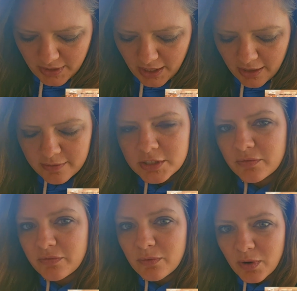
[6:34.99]
And it's
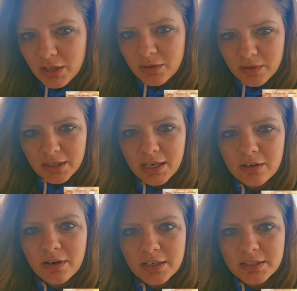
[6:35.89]
really, really
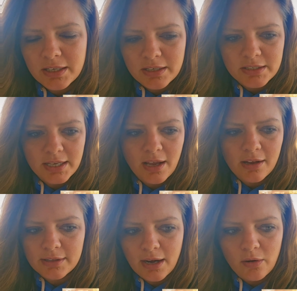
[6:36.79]
interesting to see
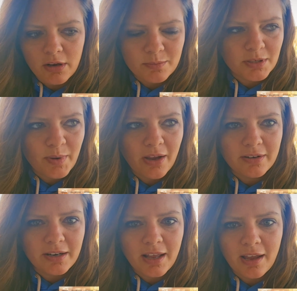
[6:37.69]
how that all comes
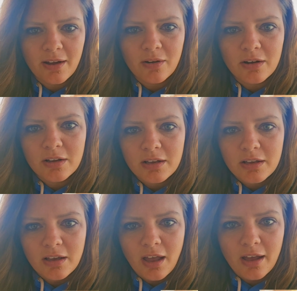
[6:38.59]
about and how
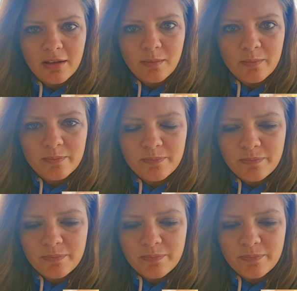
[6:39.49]
um,